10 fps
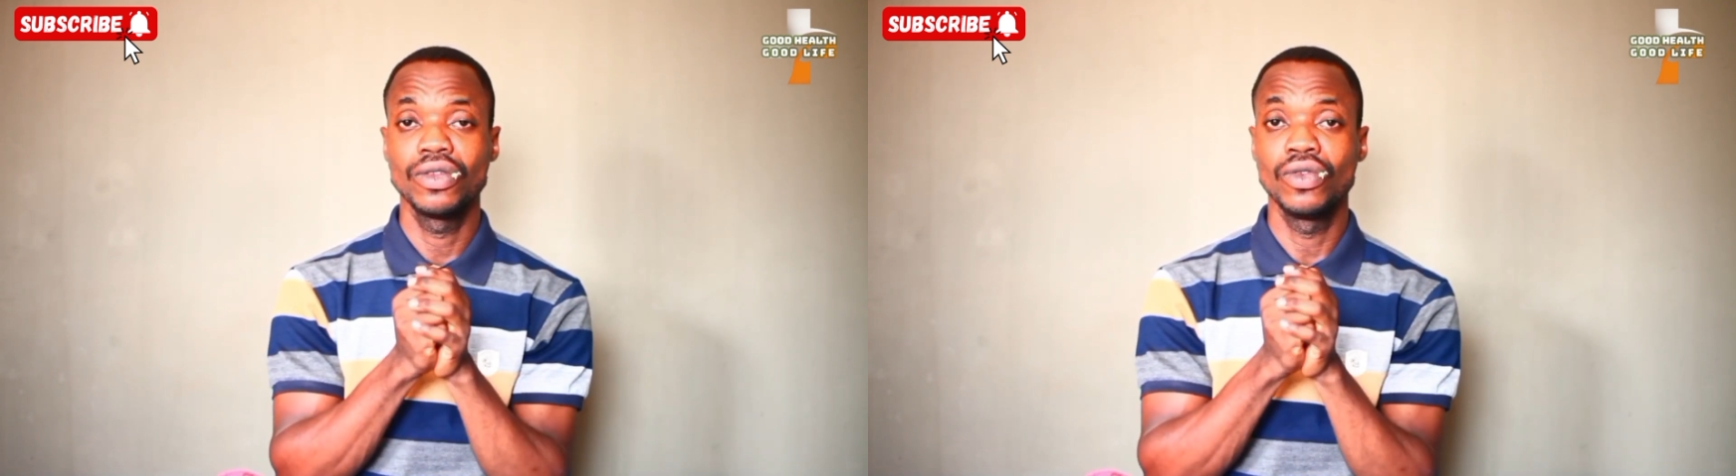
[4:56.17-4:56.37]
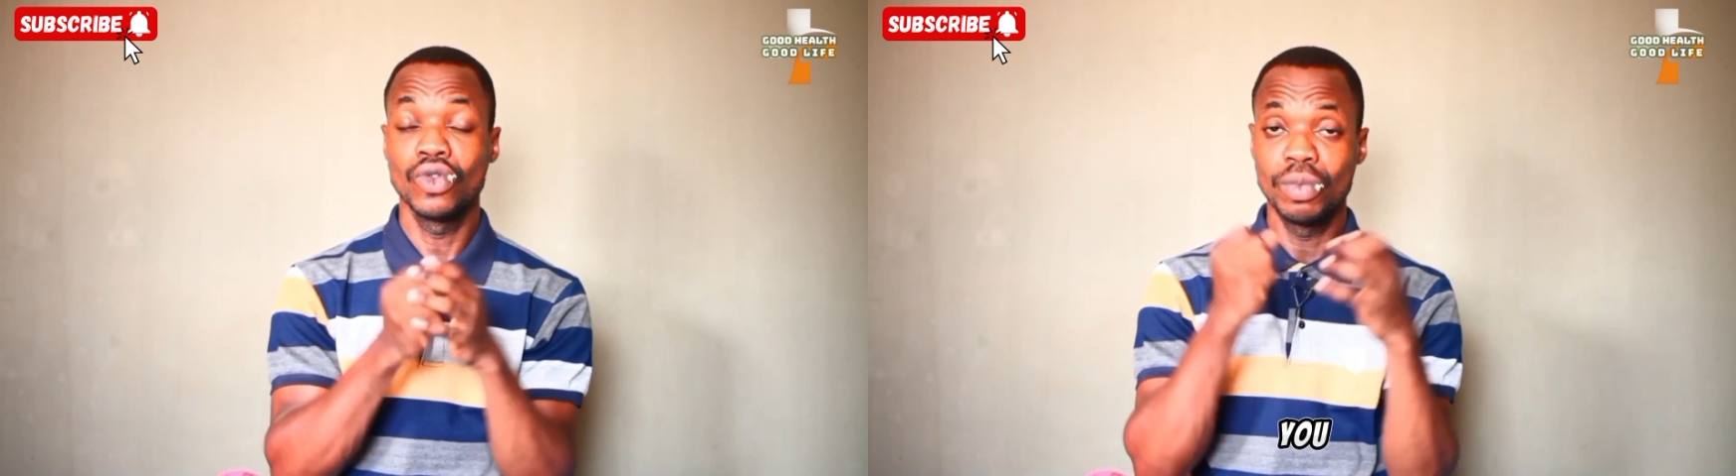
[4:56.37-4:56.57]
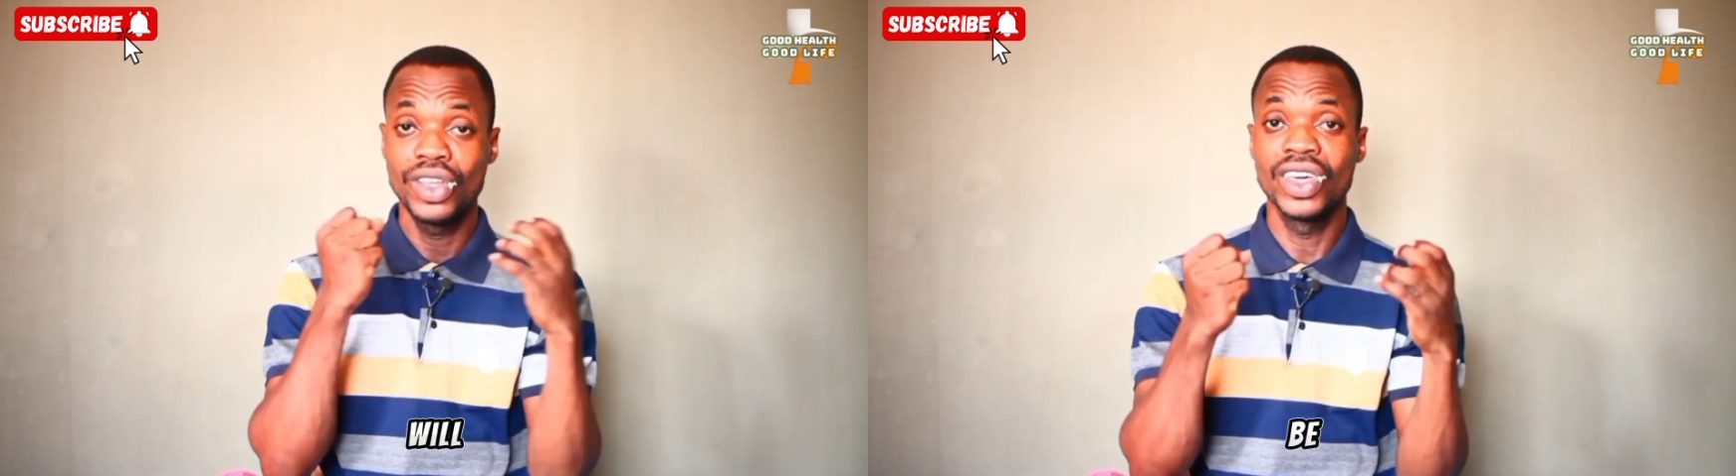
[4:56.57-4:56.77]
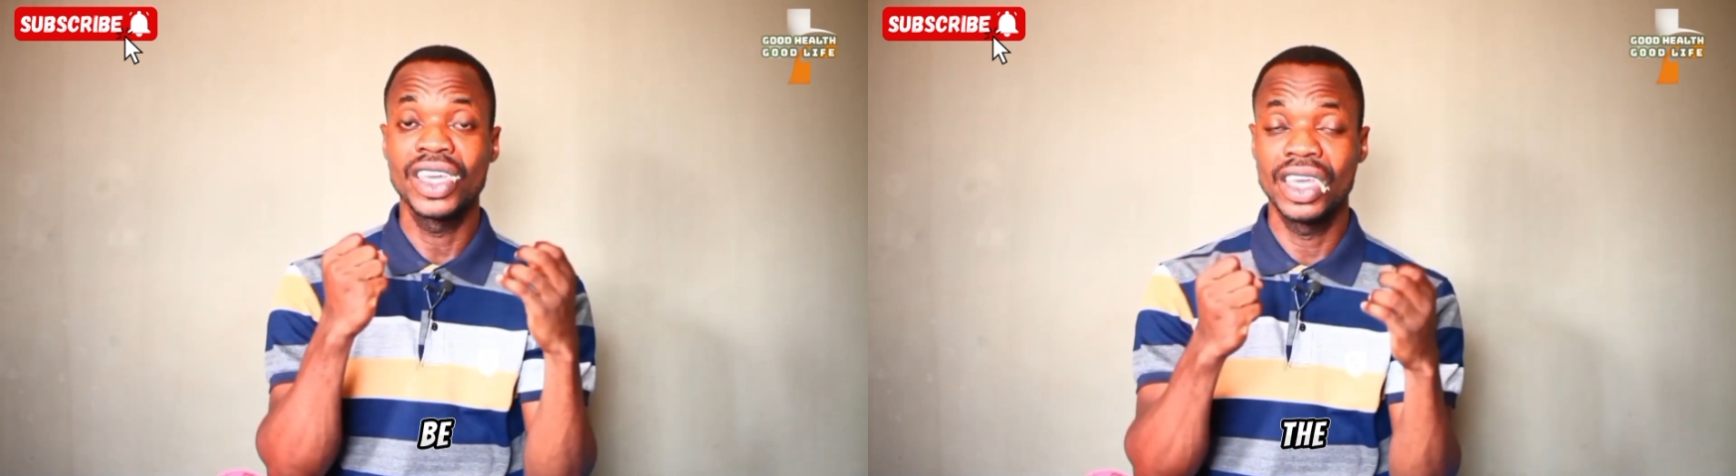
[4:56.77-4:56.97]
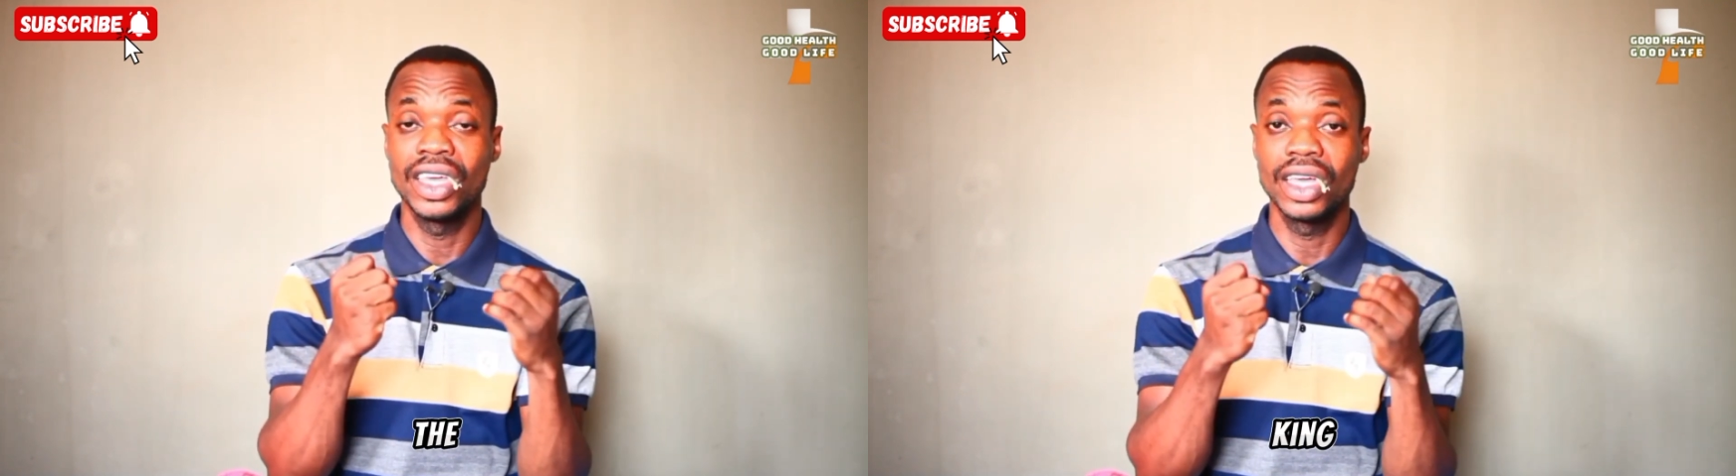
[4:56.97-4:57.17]
You will be the
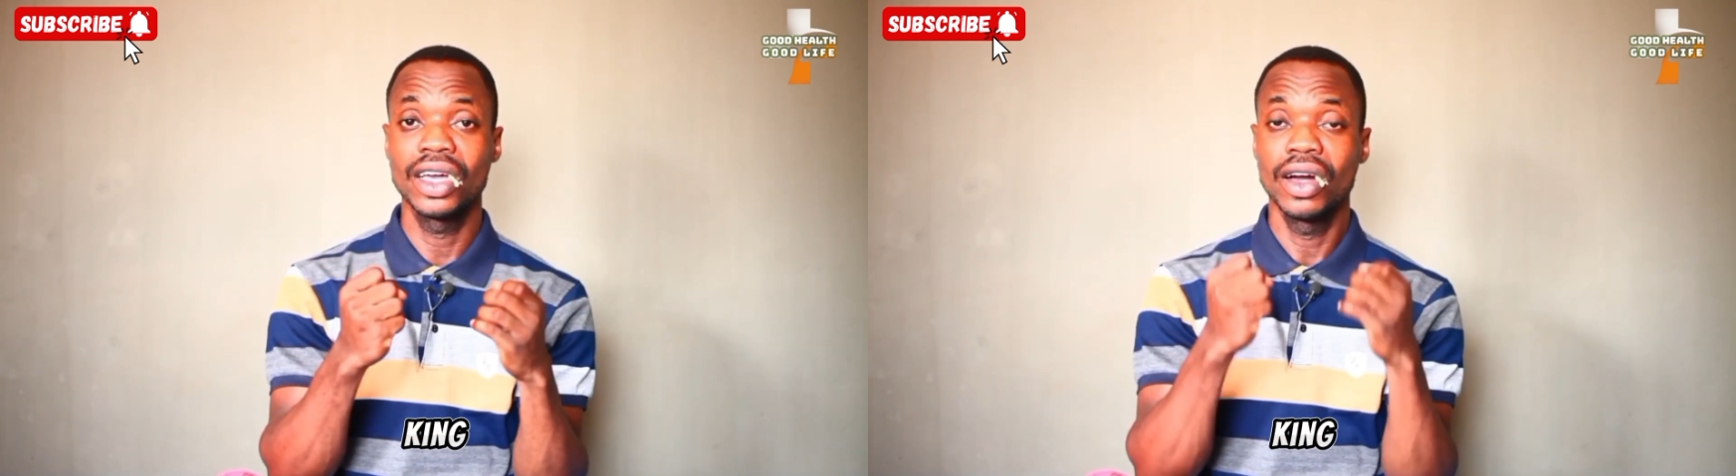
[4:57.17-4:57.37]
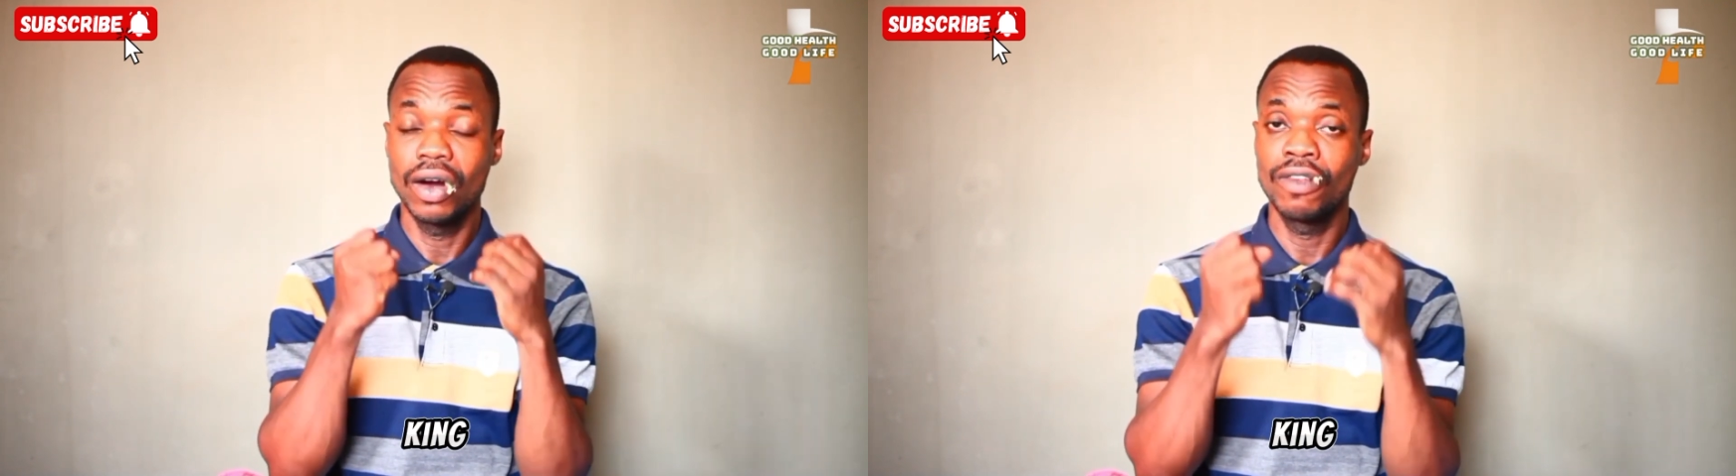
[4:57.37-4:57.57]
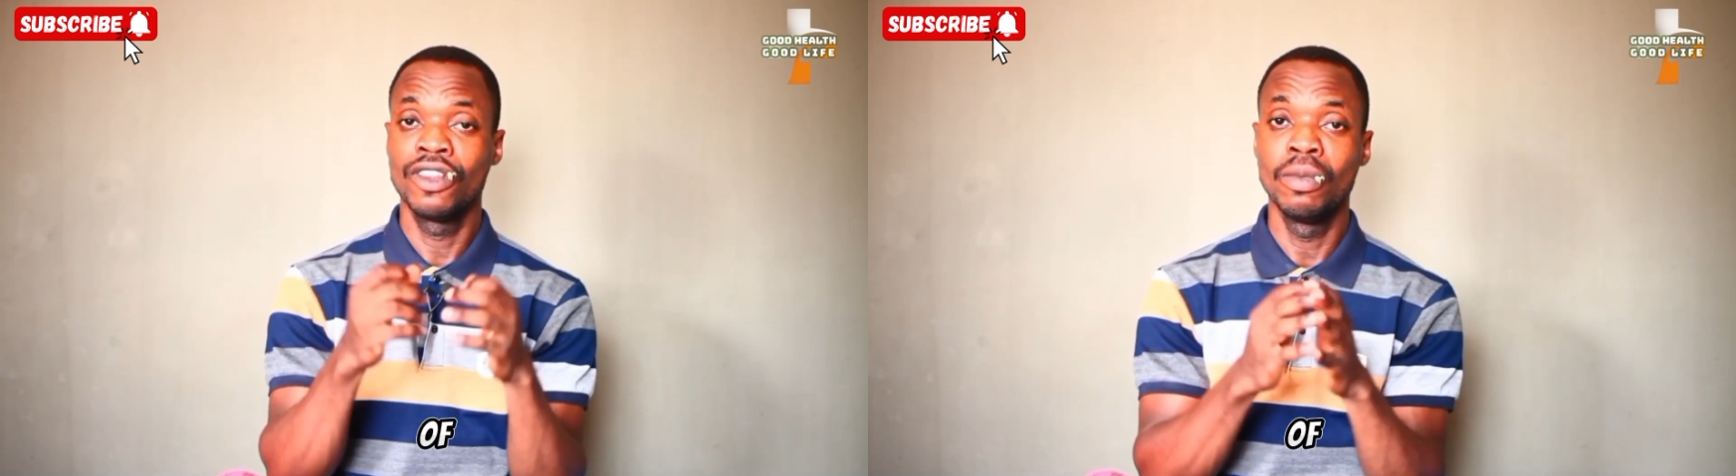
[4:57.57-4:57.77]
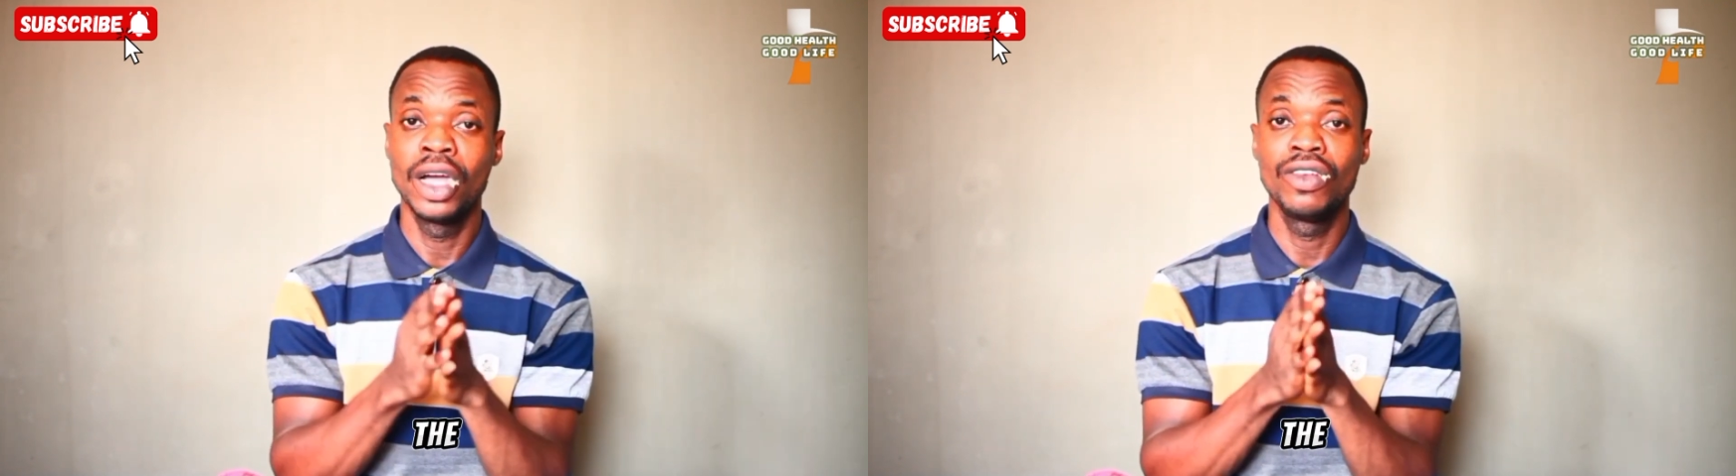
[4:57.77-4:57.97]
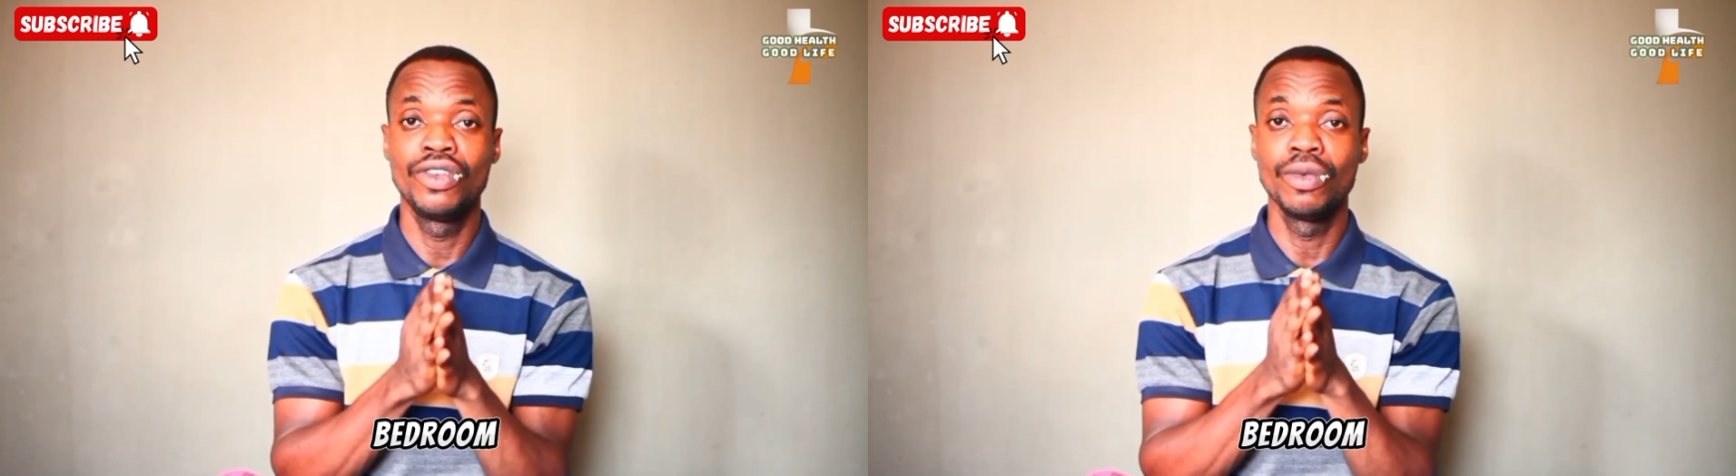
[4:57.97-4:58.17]
king of the
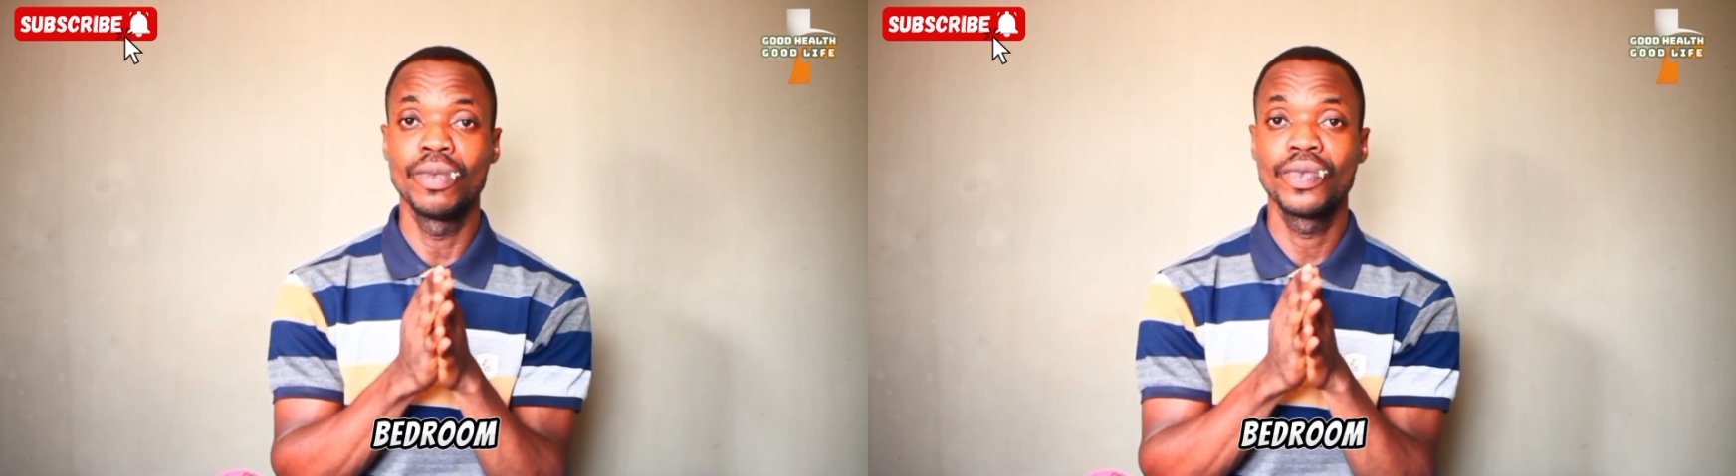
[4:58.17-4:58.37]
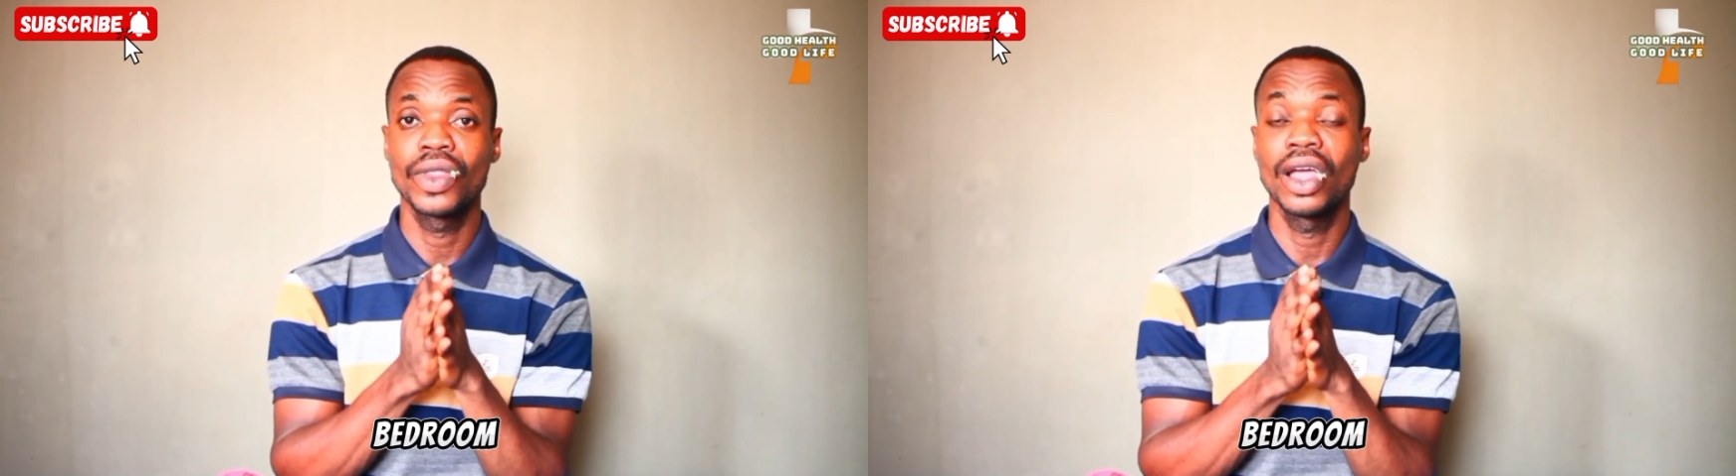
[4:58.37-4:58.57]
bedroom